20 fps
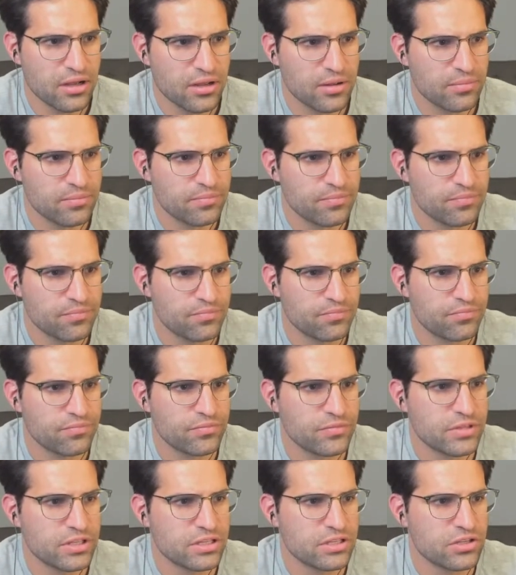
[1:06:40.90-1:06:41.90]

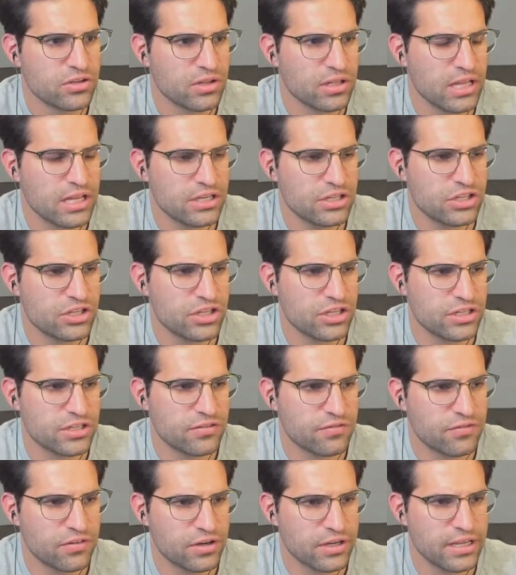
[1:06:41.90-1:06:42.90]
So let's
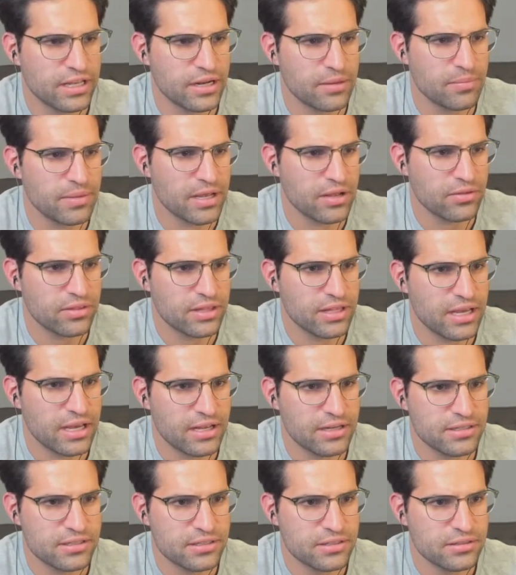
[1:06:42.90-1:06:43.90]
just forget about
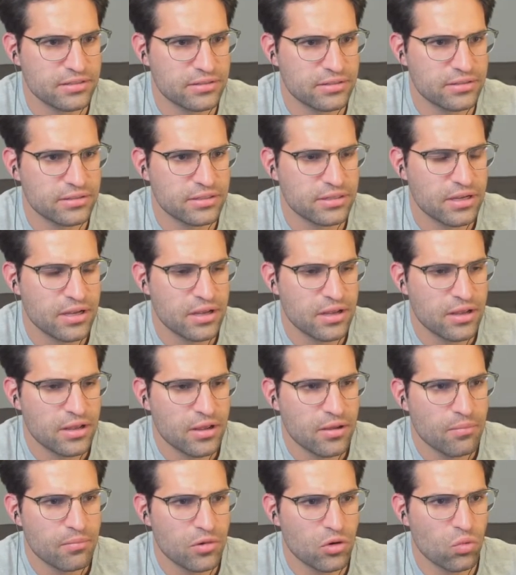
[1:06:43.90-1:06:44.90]
that.
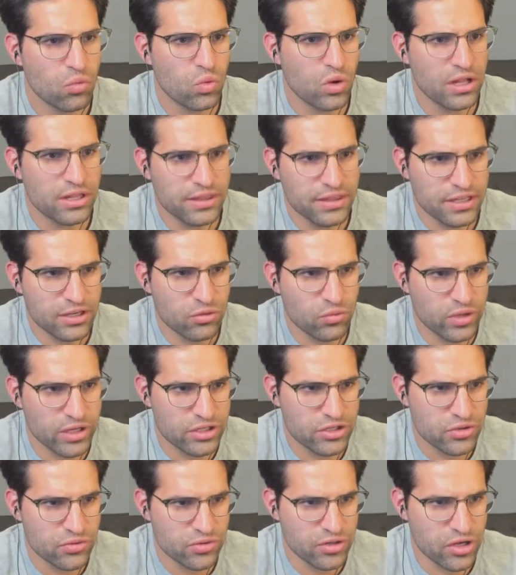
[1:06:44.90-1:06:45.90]
But one thing
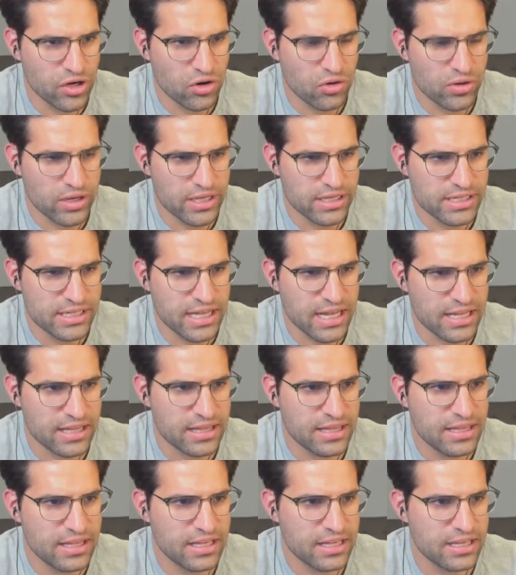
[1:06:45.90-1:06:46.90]
we do know is
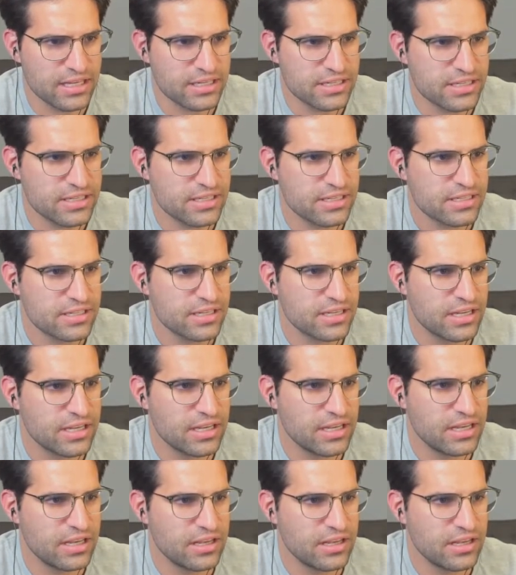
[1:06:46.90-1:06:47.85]
that this